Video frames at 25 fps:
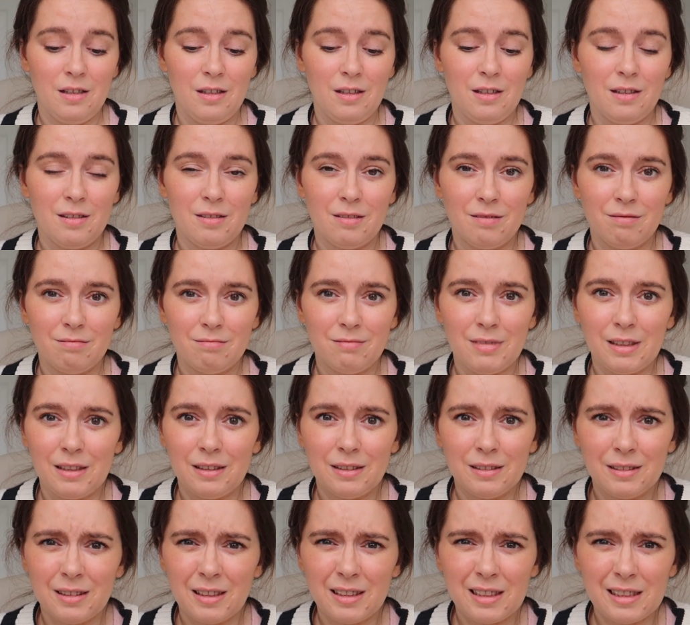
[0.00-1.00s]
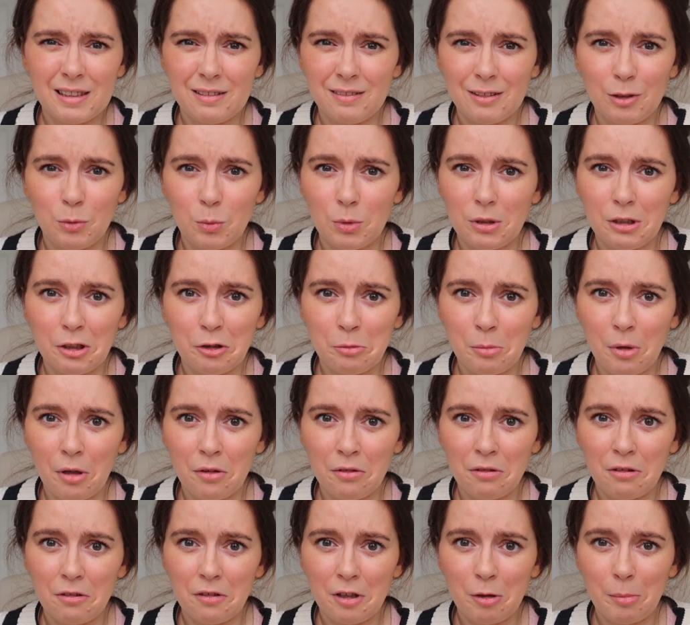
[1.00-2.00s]
I don't think it's necessarily worth more
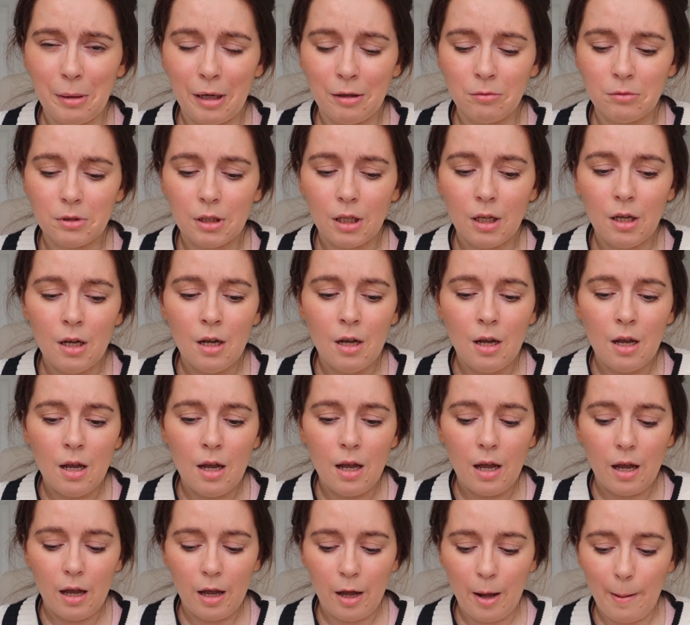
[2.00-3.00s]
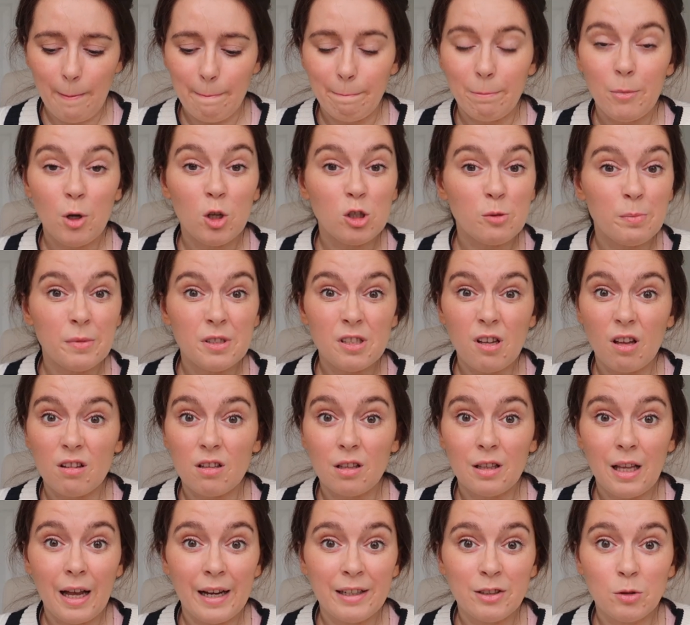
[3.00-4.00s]
than £3. My husband's got the
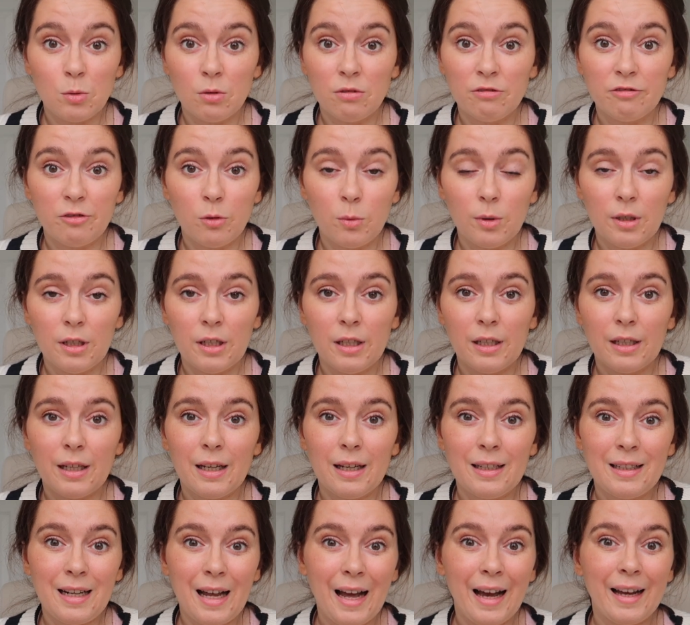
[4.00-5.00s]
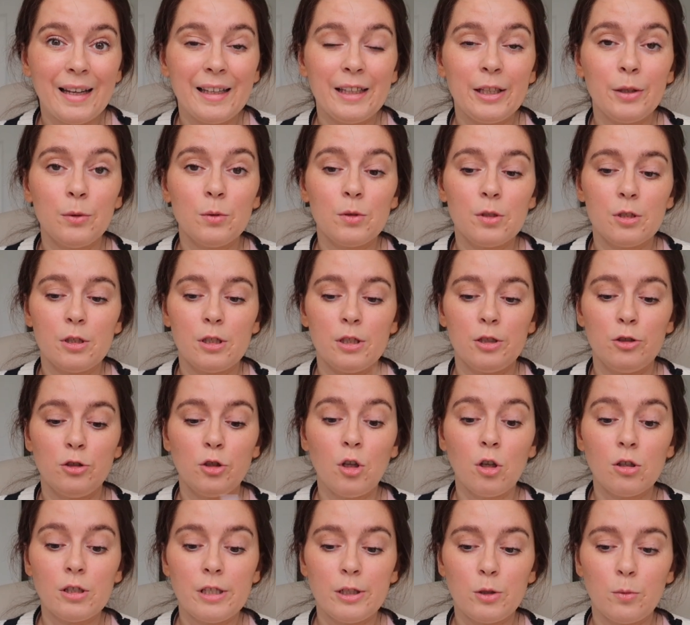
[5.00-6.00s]
lined one for work and I use the
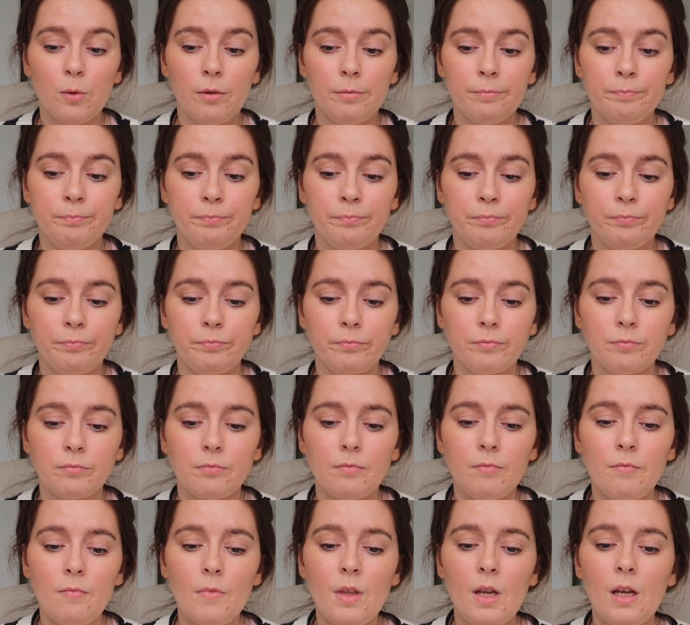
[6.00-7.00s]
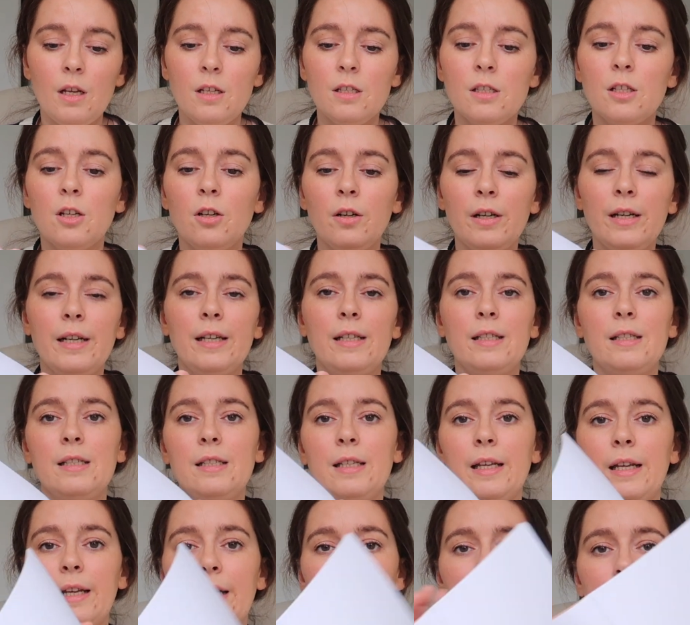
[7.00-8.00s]
dotted one. So it's
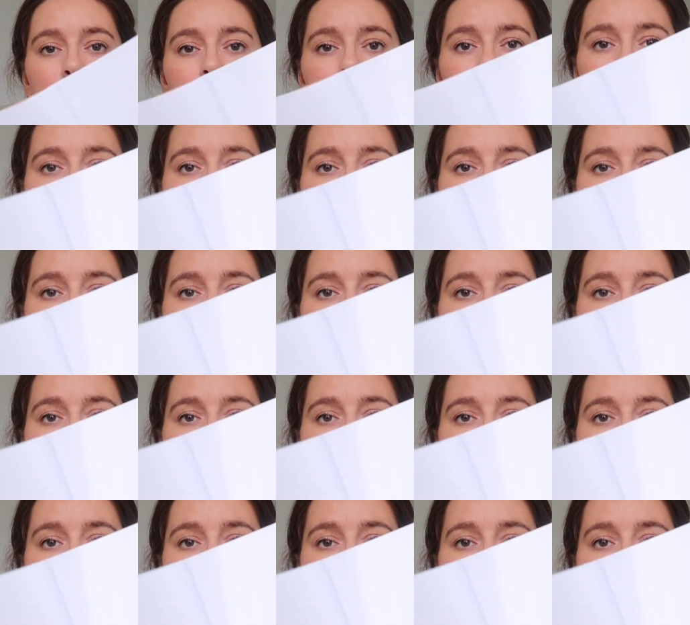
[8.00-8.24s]
the,